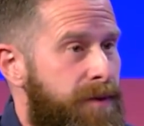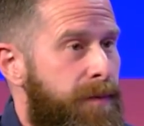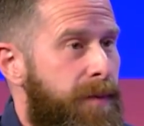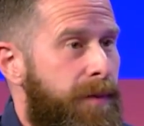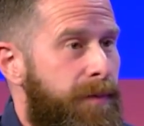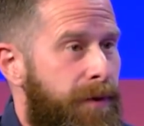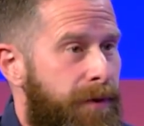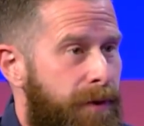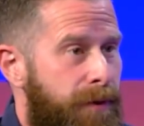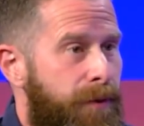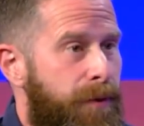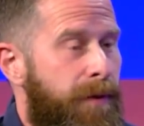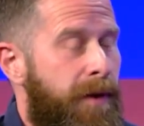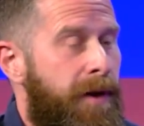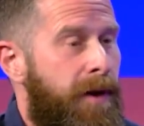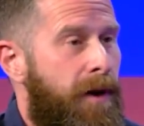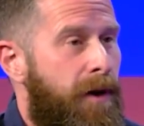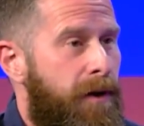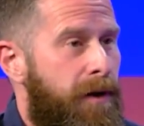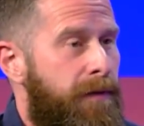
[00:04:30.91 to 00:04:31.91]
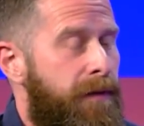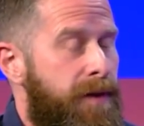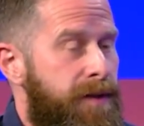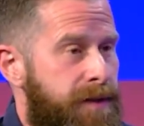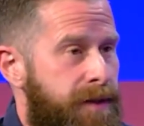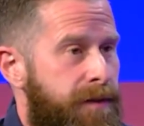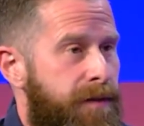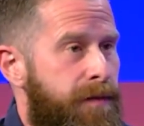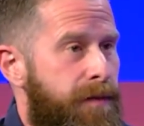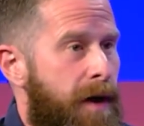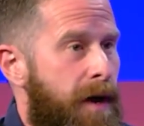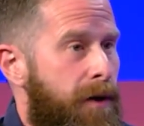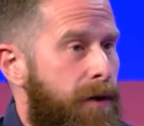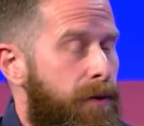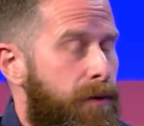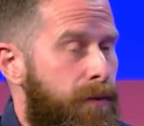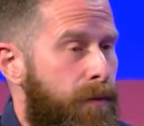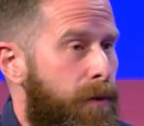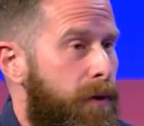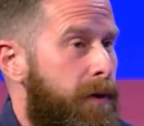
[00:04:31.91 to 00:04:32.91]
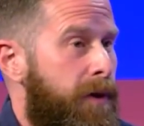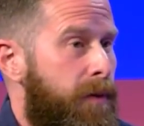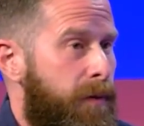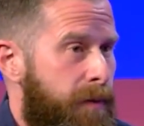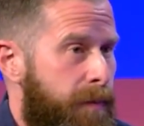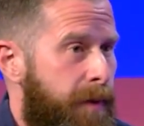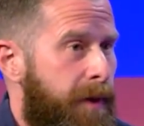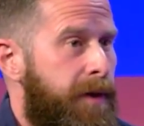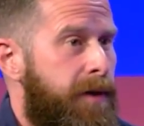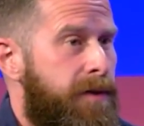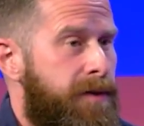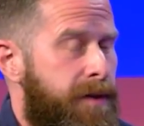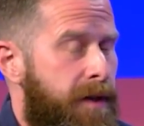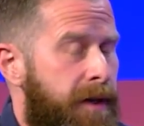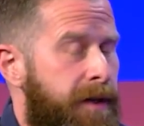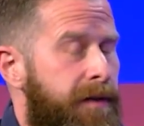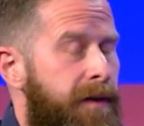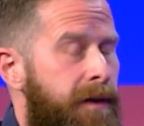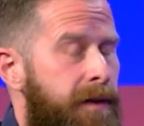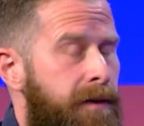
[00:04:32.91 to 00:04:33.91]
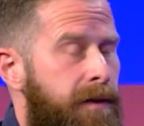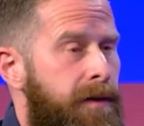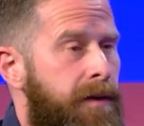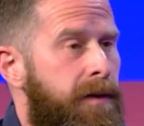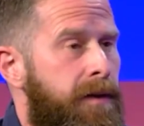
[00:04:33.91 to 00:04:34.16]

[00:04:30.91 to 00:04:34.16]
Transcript: People know who they are, and they see the value in working with players like that.